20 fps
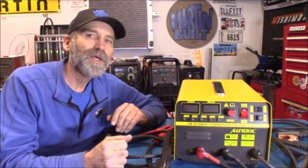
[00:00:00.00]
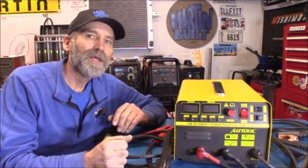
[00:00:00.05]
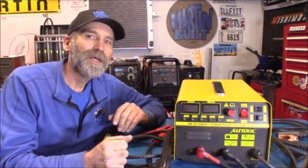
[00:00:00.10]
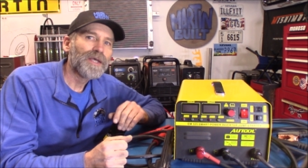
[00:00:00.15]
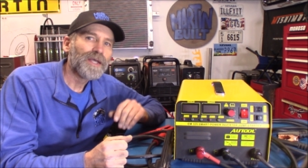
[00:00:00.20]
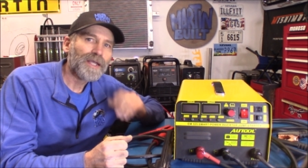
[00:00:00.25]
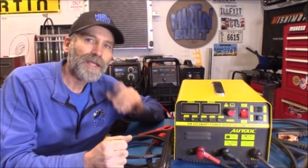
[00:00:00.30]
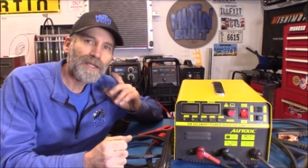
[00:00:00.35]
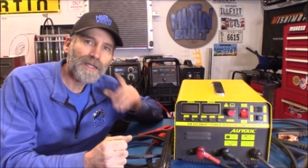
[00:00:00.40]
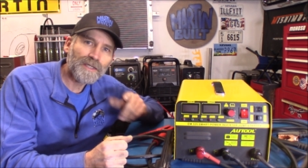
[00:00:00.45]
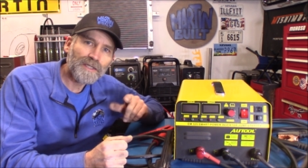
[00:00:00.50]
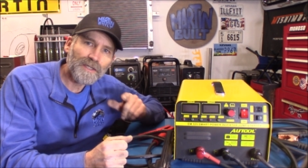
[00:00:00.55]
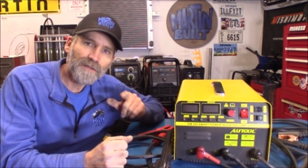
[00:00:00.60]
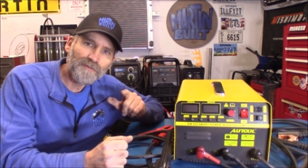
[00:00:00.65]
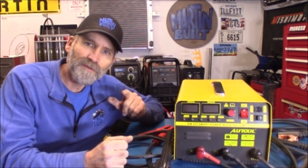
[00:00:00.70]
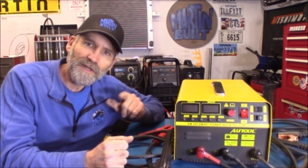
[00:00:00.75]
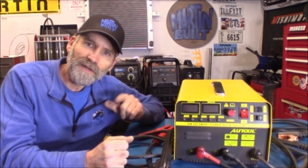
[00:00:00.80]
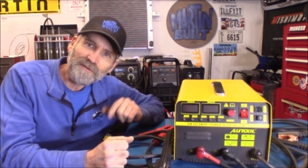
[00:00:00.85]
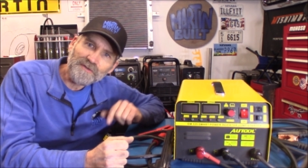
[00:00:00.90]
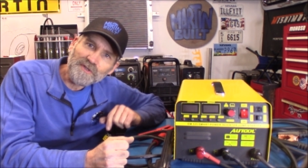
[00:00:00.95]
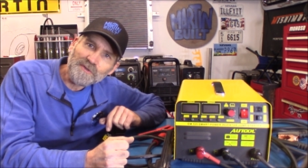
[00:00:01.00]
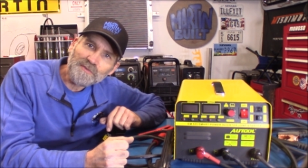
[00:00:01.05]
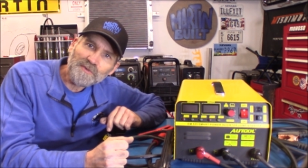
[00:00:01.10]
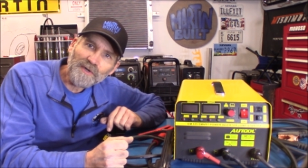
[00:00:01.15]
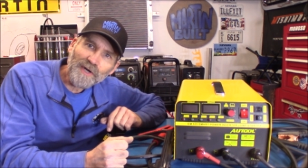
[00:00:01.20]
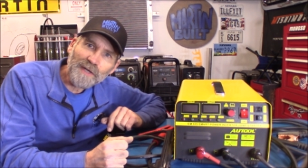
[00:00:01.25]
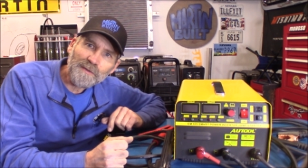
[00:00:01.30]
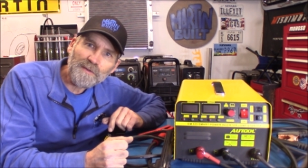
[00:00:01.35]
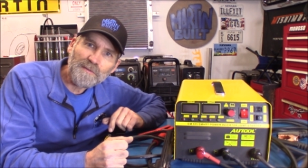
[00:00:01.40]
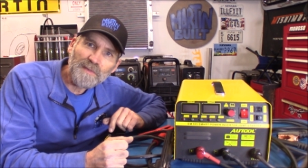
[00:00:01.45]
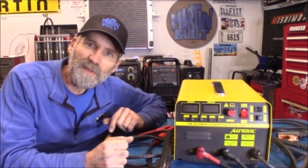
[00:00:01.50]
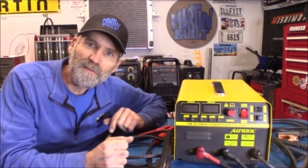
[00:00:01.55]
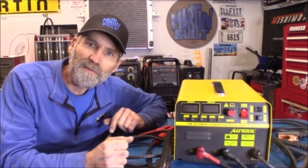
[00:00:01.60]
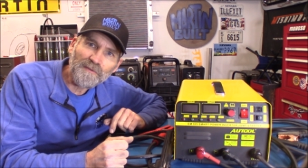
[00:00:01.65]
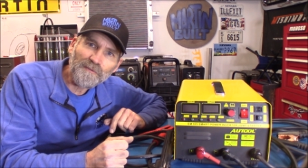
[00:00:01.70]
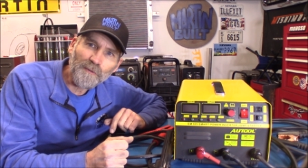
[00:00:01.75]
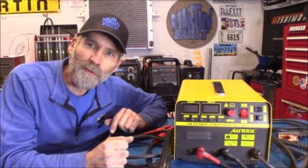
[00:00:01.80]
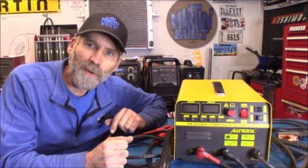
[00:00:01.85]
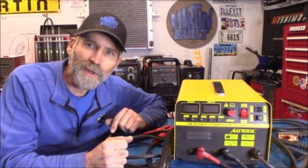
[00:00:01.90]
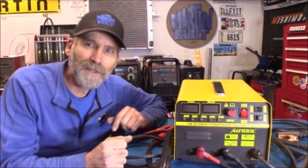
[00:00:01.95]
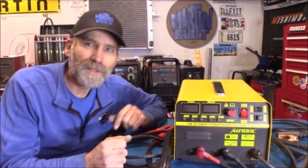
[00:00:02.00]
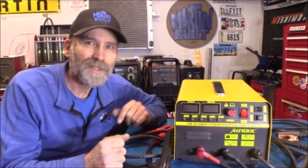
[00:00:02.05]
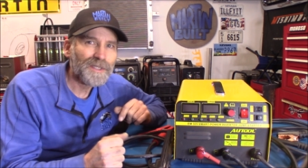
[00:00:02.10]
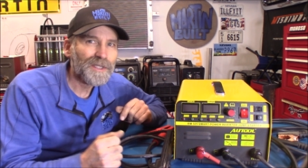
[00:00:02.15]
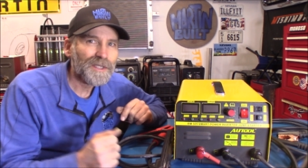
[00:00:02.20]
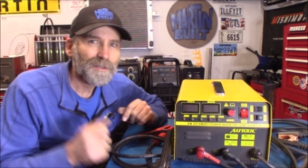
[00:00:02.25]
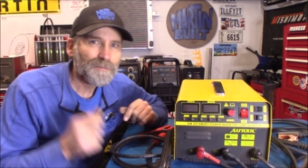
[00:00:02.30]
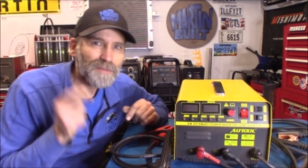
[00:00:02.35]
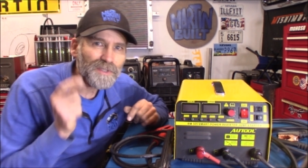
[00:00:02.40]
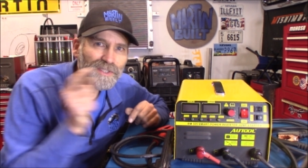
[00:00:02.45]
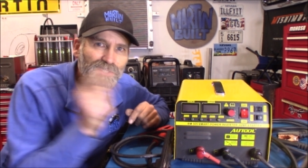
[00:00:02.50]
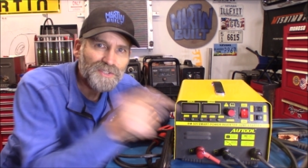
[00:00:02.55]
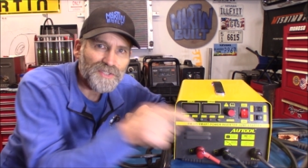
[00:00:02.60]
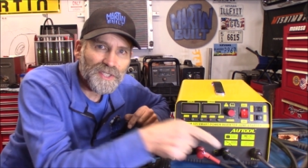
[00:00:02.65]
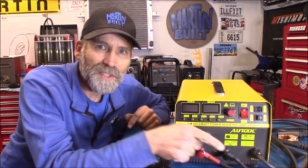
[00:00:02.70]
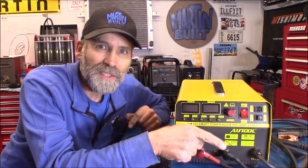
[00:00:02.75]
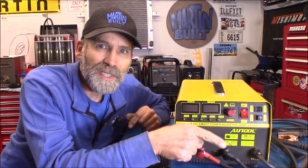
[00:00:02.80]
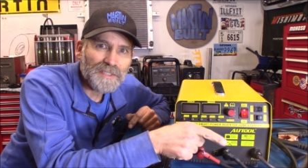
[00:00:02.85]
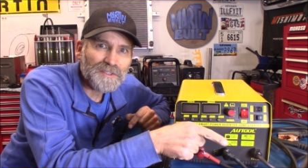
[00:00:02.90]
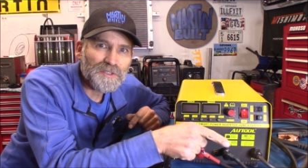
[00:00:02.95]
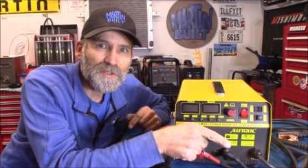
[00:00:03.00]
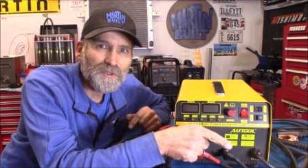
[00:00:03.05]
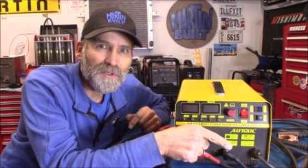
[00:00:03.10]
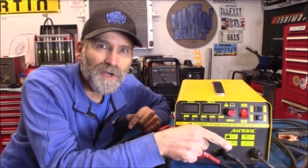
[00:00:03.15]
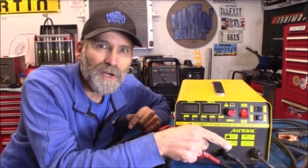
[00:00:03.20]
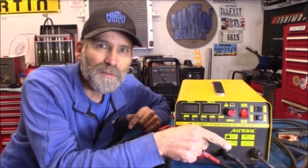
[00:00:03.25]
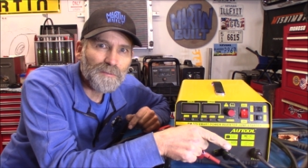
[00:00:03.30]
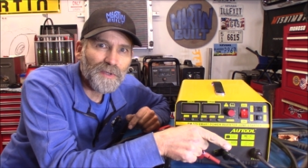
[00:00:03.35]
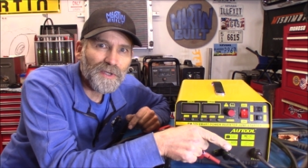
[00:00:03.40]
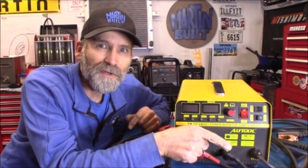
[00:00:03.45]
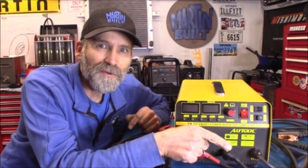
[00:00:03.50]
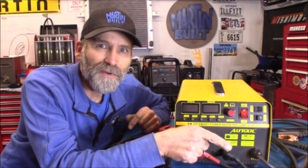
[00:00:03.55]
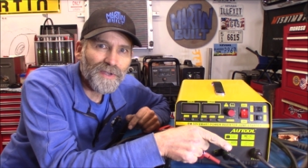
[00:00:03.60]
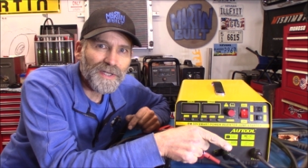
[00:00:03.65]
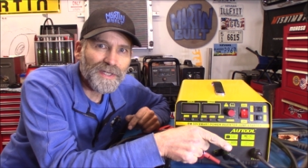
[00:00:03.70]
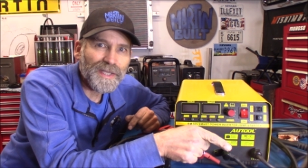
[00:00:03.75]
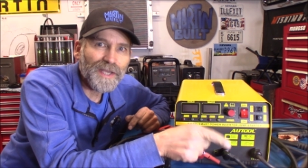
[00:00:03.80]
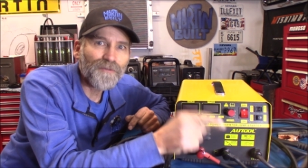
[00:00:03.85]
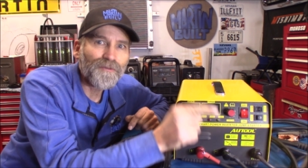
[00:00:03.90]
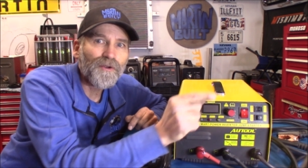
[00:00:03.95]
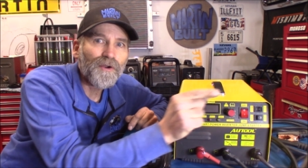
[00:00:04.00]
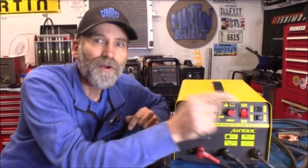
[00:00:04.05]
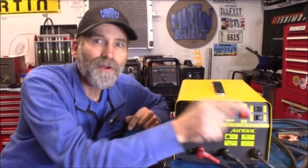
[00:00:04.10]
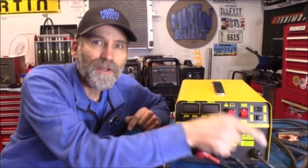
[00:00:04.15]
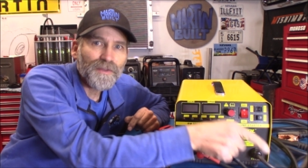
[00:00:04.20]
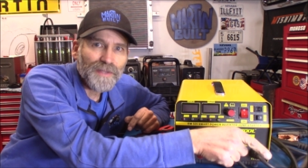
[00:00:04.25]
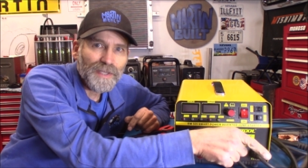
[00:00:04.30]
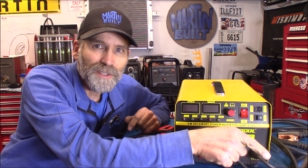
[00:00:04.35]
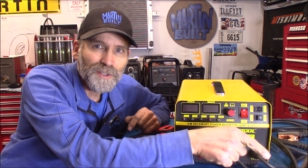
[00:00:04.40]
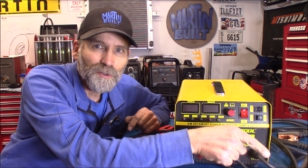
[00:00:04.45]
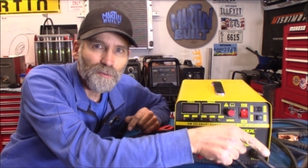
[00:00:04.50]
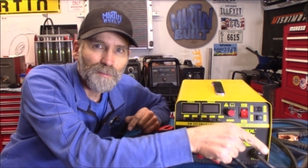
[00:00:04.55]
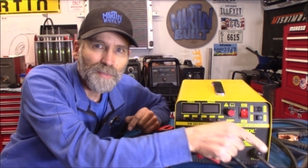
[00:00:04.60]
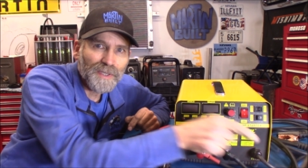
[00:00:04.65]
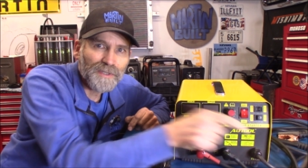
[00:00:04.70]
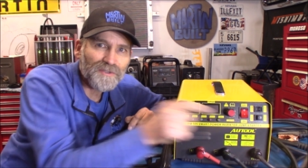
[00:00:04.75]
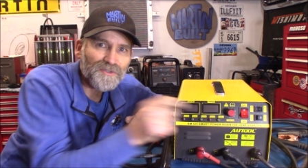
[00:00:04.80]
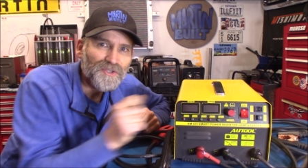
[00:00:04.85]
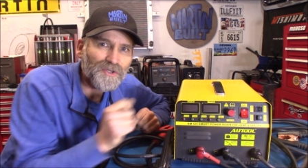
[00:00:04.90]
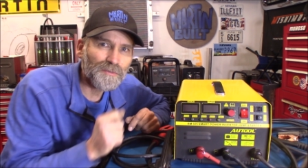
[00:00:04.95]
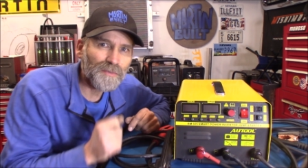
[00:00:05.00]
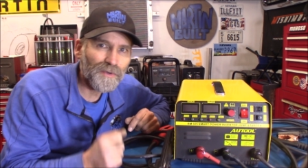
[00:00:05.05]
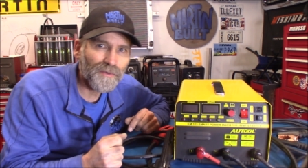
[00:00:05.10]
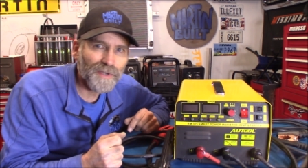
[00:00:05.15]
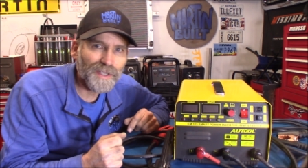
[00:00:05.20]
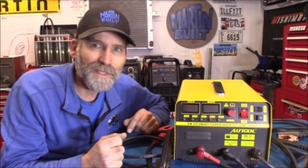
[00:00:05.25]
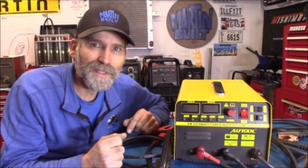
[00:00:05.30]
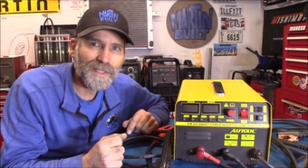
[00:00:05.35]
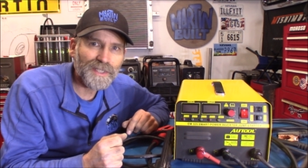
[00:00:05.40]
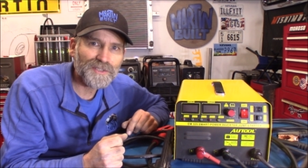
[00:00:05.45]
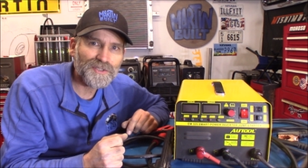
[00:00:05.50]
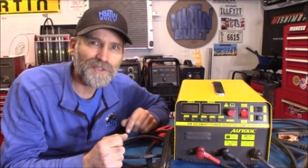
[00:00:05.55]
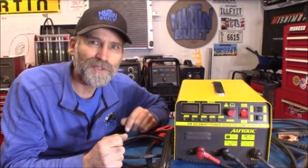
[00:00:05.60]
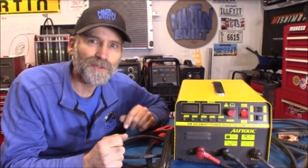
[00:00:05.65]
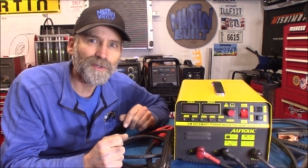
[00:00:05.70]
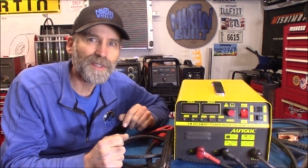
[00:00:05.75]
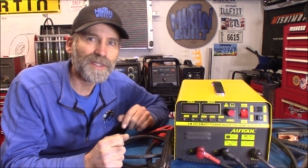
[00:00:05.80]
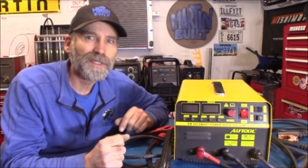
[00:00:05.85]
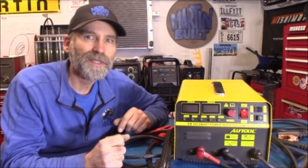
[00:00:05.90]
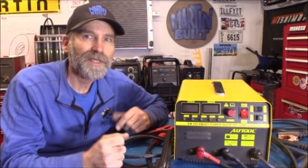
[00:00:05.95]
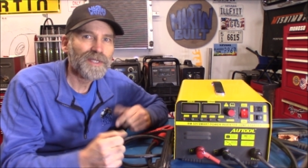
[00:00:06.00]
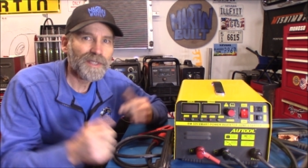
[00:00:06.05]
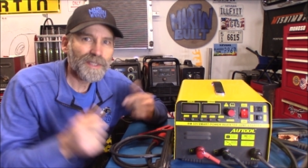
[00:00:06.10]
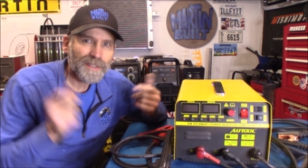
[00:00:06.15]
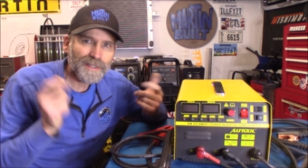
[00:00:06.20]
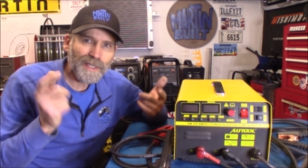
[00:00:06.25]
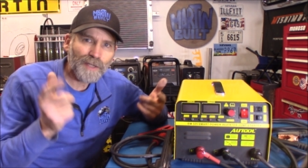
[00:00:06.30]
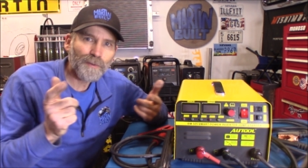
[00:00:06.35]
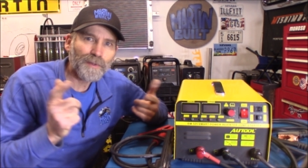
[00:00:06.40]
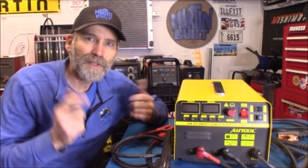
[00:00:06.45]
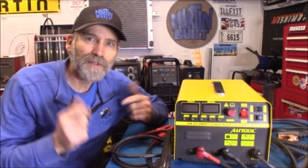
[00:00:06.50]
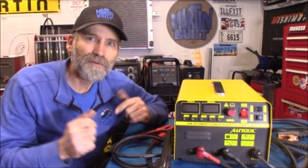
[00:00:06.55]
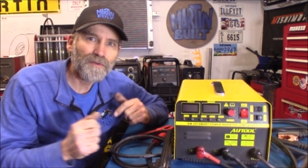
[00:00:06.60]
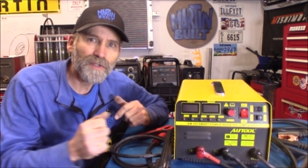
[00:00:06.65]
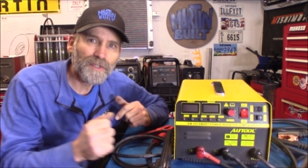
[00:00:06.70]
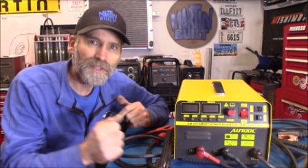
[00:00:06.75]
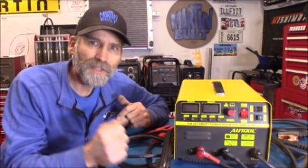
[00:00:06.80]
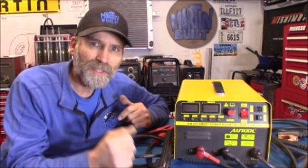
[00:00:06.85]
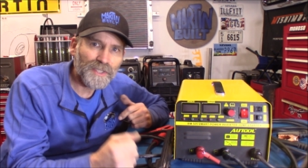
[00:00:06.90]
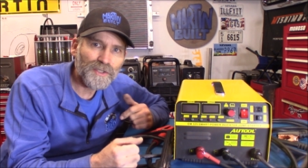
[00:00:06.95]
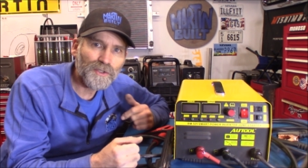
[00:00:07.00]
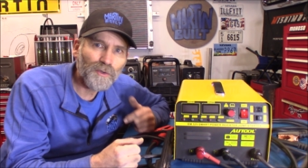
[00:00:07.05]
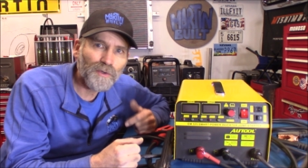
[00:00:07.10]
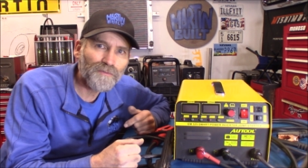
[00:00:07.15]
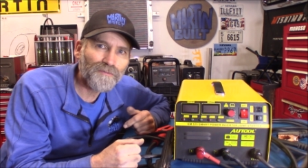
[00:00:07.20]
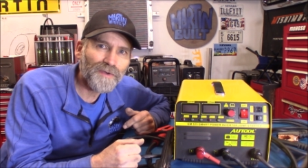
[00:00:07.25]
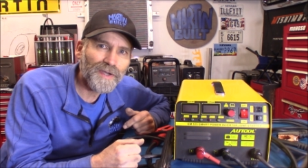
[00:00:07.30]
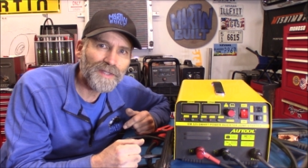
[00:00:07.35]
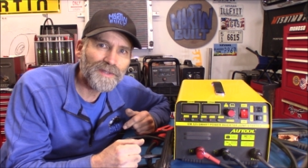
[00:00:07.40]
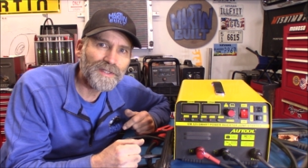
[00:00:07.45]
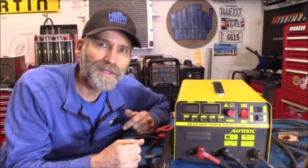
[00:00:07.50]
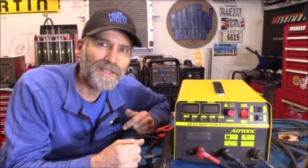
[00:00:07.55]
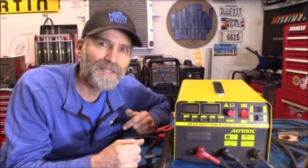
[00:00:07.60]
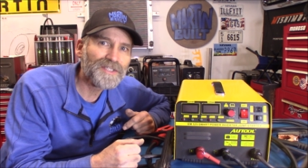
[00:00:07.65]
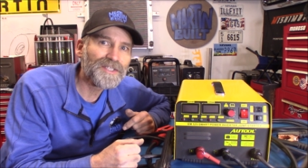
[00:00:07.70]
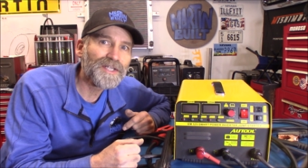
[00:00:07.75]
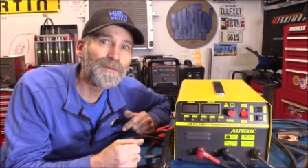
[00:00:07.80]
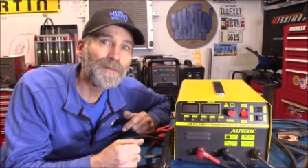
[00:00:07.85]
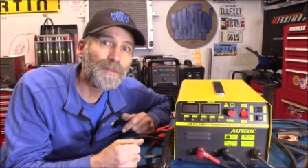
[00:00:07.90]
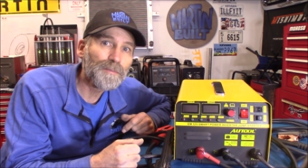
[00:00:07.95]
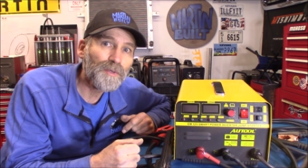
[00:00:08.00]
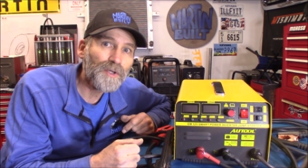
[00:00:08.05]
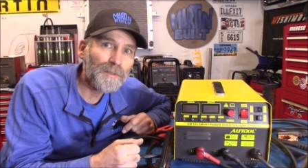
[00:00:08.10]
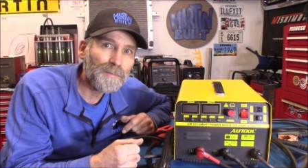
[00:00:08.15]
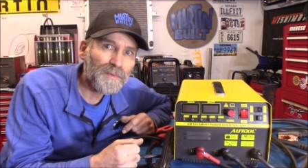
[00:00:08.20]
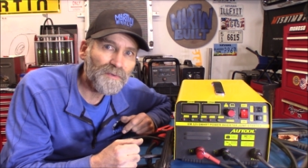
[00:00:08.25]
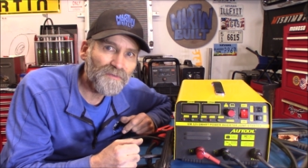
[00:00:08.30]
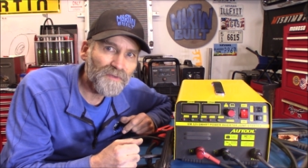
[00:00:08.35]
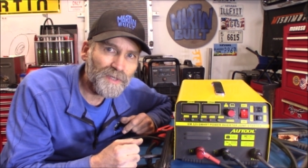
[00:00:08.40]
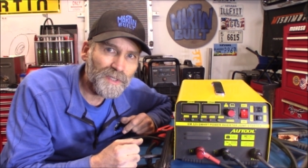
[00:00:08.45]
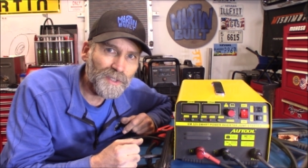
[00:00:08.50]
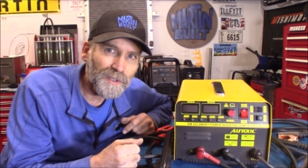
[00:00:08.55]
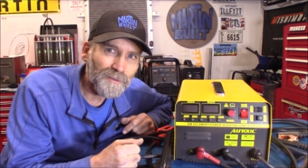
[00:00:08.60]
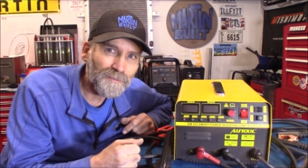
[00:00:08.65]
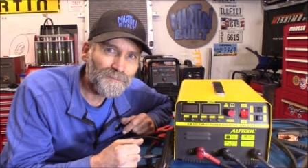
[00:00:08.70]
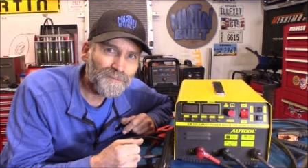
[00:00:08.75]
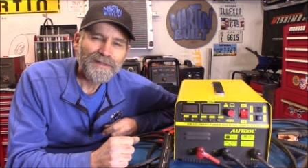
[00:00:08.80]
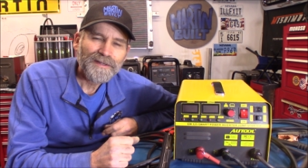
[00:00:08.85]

And if you never subscribed to me before, please hit that subscribe button right down there and that little bell symbol right next to it. And that way you get notified the next time I put up a video.